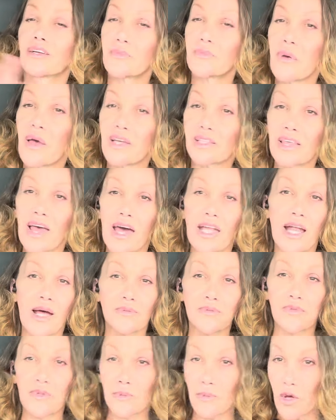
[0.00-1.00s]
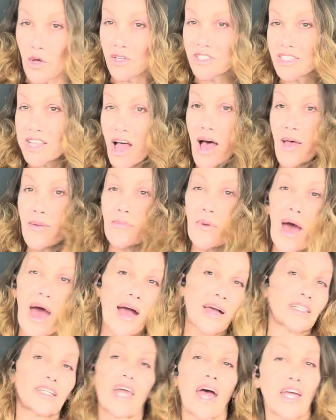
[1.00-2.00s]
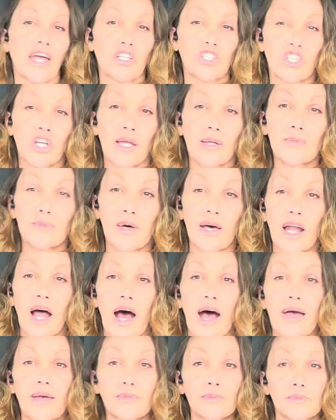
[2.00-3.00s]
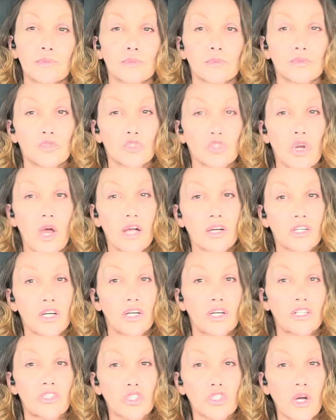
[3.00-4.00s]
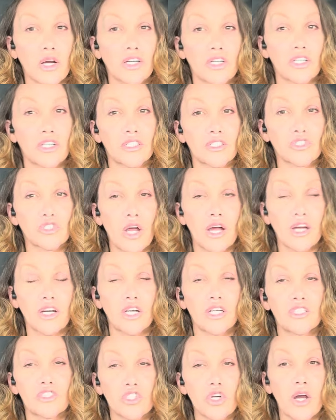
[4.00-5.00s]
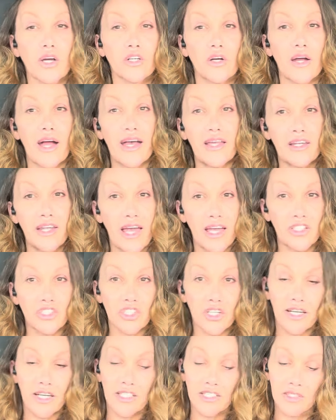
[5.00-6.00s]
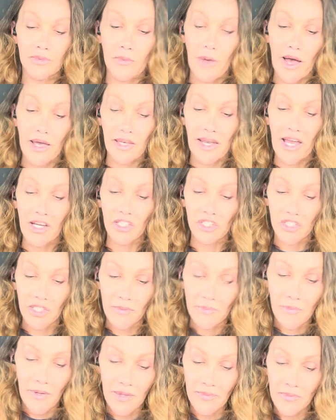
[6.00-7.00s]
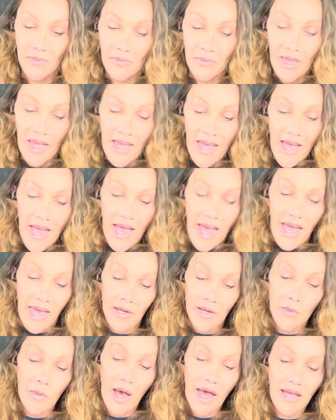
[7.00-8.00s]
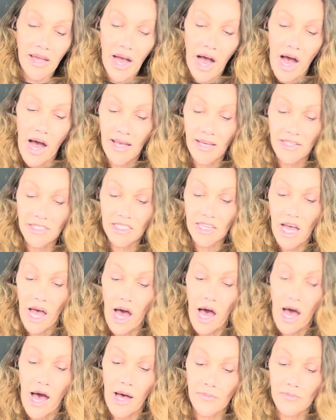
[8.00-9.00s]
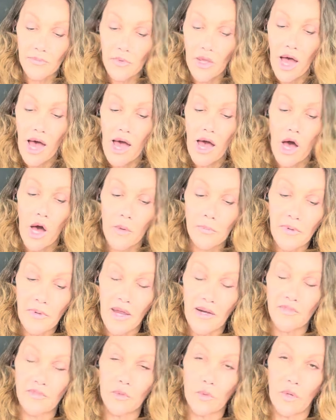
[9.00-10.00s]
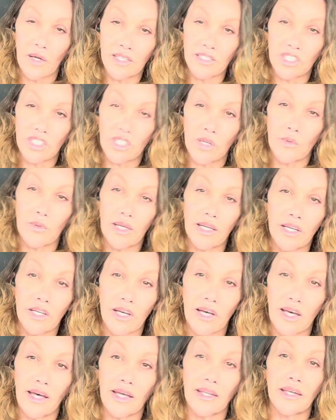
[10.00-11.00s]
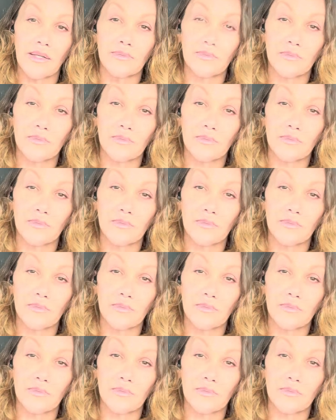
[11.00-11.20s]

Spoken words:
Pick that up from old Slime Pack Nation, but I'm trucker and truckerette nation is my nation. But anyway, guys, I hope everyone's doing good.